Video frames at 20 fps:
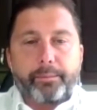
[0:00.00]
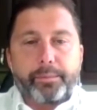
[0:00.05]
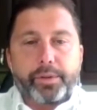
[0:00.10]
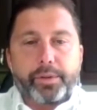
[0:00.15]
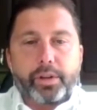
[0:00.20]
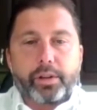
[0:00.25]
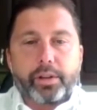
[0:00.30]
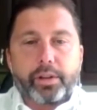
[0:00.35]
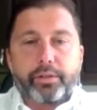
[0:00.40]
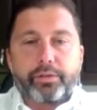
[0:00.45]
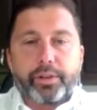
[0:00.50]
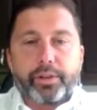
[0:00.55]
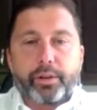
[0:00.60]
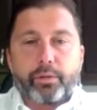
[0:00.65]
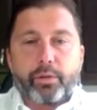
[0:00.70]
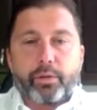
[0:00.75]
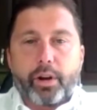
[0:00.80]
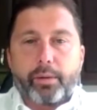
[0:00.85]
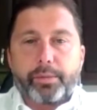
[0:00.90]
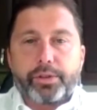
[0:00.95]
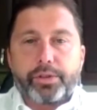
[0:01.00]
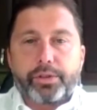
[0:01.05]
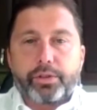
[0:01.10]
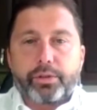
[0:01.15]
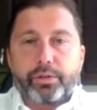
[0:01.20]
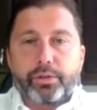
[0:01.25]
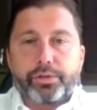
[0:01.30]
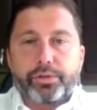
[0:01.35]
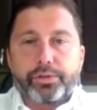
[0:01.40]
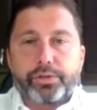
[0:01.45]
delivering raw
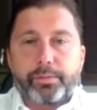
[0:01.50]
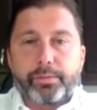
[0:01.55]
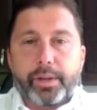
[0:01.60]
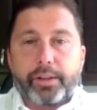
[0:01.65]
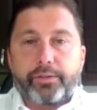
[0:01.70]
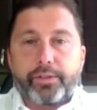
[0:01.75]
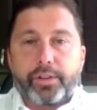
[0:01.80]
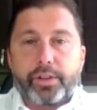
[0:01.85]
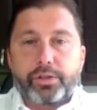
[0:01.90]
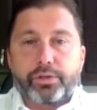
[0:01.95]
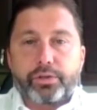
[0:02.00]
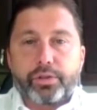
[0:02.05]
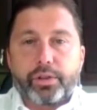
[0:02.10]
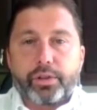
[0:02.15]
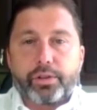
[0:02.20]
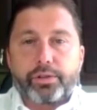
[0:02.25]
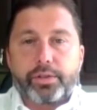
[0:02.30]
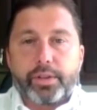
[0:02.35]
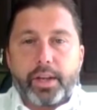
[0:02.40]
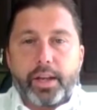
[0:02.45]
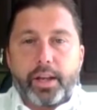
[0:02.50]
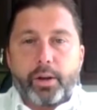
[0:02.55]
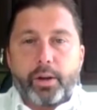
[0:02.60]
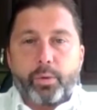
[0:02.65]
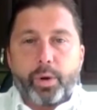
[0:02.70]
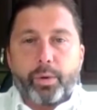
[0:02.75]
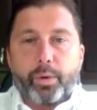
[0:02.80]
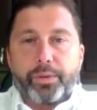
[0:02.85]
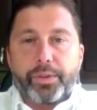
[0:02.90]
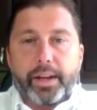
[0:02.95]
materials to make finished goods.
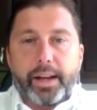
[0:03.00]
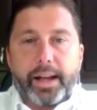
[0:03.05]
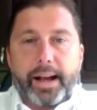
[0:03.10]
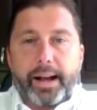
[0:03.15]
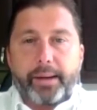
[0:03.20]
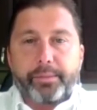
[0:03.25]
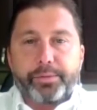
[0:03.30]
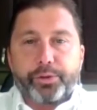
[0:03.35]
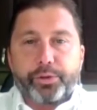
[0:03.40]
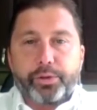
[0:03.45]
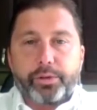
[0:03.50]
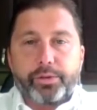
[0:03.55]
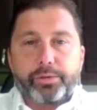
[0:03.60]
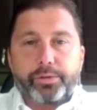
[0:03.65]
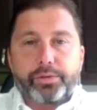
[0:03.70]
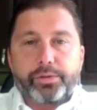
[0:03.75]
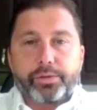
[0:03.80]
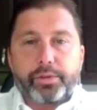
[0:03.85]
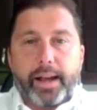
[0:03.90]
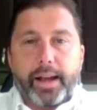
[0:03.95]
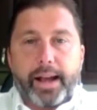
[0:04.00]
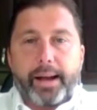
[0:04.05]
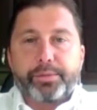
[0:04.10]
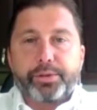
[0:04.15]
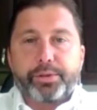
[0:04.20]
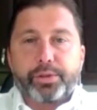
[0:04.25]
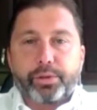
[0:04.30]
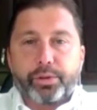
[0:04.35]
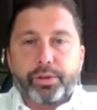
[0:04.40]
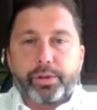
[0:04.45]
We want that
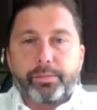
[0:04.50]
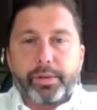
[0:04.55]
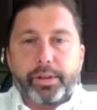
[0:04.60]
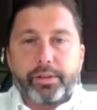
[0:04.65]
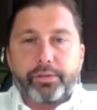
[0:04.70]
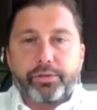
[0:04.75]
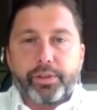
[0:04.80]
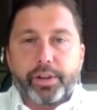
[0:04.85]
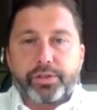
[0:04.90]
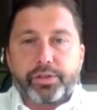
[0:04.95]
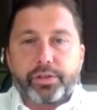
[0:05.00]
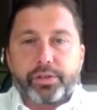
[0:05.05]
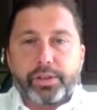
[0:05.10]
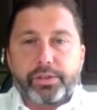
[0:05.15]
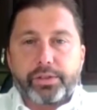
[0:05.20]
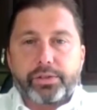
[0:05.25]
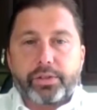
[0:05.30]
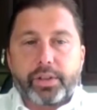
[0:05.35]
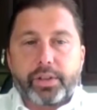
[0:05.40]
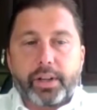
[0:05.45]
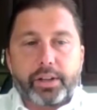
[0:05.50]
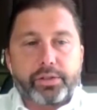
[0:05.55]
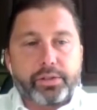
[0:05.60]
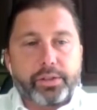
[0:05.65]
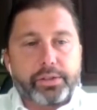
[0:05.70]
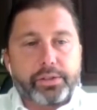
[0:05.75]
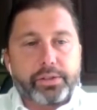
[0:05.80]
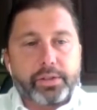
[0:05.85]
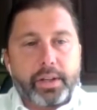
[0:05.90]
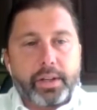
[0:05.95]
absolutely to be frictionless and
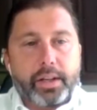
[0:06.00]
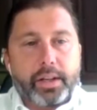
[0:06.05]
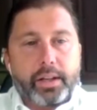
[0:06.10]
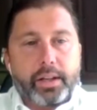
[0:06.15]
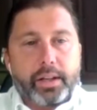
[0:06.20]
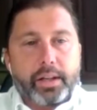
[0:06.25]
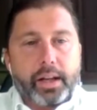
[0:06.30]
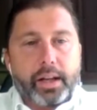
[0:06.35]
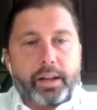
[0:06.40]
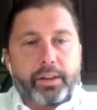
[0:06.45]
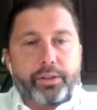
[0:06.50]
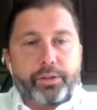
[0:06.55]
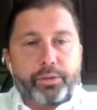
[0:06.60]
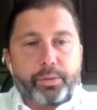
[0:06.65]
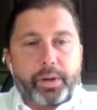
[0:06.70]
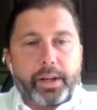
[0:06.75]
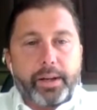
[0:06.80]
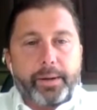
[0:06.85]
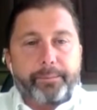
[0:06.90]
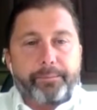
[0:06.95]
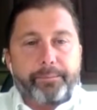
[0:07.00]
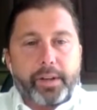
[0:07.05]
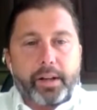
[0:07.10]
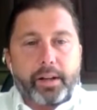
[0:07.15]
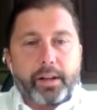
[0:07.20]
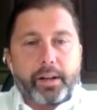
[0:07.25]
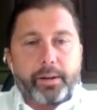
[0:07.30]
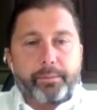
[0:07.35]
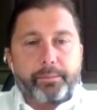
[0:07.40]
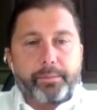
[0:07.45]
touchless. And 3,
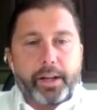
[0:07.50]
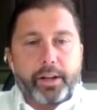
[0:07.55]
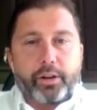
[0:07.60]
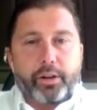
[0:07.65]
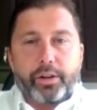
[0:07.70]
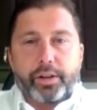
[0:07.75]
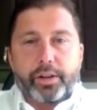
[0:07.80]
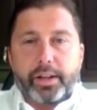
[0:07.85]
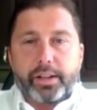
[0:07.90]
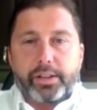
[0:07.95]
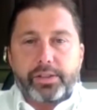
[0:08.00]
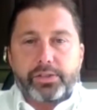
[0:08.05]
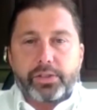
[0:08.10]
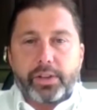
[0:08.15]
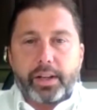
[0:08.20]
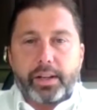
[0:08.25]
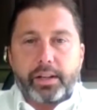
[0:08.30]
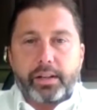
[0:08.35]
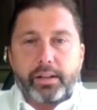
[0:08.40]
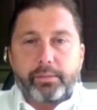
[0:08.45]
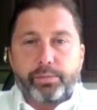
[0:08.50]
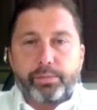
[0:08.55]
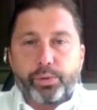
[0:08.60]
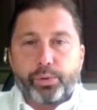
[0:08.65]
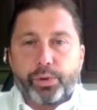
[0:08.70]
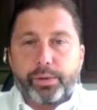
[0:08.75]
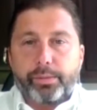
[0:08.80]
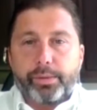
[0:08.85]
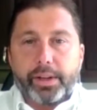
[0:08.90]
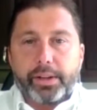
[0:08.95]
I call it an exciting
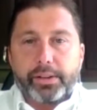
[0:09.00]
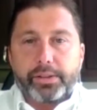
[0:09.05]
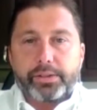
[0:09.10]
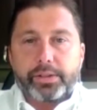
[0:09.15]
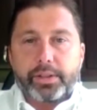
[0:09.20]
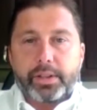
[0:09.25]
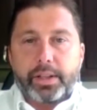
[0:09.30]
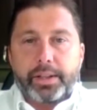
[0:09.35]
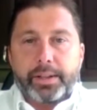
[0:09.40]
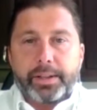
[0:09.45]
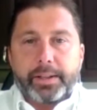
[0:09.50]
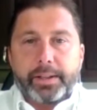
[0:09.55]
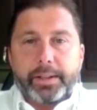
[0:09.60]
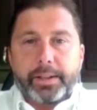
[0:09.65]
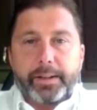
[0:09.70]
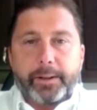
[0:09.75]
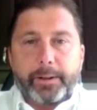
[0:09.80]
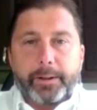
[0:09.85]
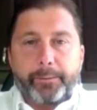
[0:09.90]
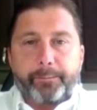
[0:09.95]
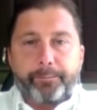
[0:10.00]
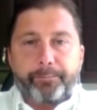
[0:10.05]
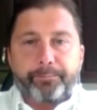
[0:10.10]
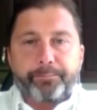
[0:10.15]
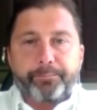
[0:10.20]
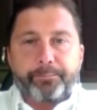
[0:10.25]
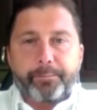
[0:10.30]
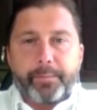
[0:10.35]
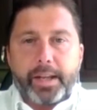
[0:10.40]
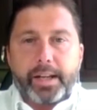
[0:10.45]
employee base.
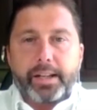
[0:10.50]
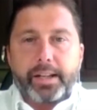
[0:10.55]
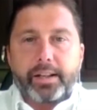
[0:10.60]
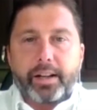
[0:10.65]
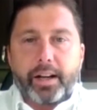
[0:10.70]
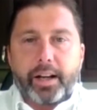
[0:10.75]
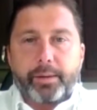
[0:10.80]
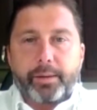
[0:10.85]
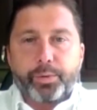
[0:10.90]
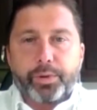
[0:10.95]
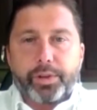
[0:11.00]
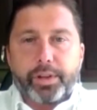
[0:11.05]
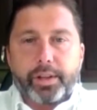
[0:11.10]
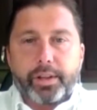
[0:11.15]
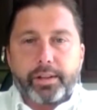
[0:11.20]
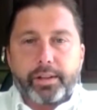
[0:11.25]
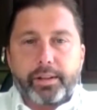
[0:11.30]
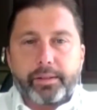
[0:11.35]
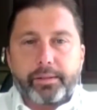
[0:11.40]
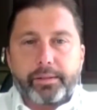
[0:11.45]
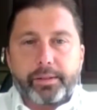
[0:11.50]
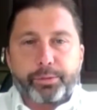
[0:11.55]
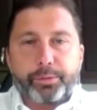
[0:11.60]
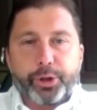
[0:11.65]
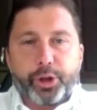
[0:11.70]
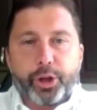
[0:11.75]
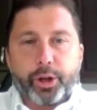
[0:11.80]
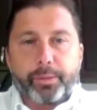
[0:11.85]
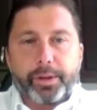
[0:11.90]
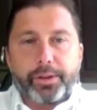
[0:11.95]
Many times within the
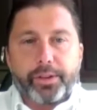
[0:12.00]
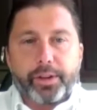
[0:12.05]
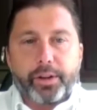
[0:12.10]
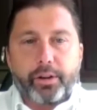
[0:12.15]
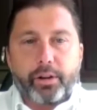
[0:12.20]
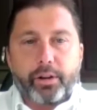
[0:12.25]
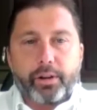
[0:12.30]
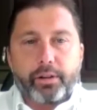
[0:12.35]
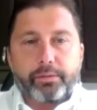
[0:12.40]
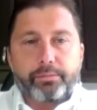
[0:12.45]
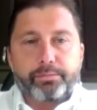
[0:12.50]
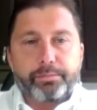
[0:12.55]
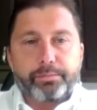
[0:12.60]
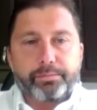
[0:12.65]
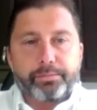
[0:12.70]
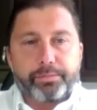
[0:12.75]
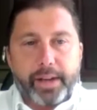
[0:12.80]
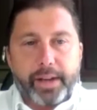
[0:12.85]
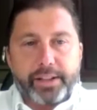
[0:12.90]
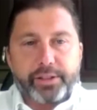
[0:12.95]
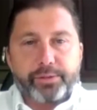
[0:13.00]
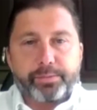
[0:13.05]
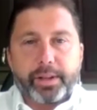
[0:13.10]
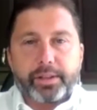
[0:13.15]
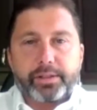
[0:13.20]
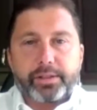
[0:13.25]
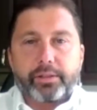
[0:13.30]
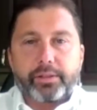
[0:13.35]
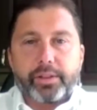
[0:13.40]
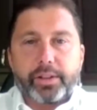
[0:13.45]
procurement, there are
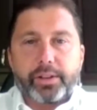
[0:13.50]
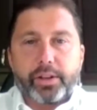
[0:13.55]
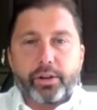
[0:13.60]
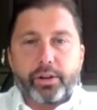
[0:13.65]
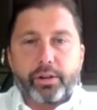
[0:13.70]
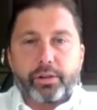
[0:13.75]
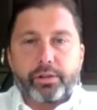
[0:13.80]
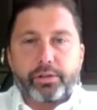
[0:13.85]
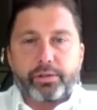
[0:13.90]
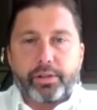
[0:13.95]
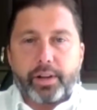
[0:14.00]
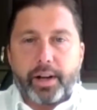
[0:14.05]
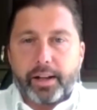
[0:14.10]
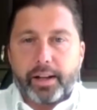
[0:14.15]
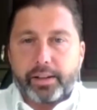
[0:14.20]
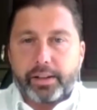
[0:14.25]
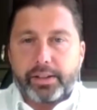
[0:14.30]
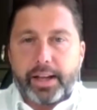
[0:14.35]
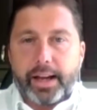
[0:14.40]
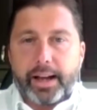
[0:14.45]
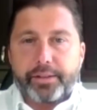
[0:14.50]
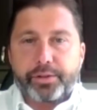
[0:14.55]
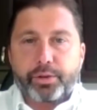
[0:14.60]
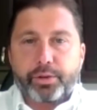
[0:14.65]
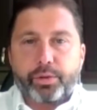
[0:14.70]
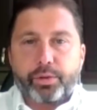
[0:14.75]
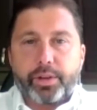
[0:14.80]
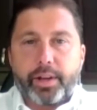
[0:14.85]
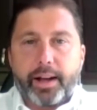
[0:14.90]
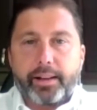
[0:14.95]
aspects of it that are highly
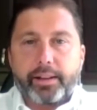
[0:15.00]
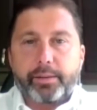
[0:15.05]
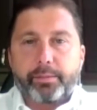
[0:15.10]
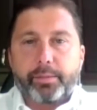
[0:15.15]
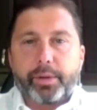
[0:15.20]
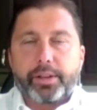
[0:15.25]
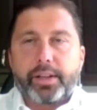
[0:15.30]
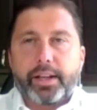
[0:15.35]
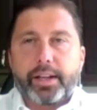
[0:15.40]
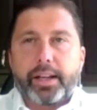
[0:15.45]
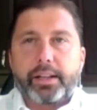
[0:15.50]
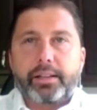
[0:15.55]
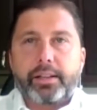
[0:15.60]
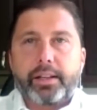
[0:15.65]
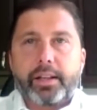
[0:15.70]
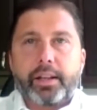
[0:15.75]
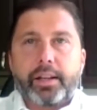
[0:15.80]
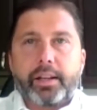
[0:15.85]
tactical and highly mundane.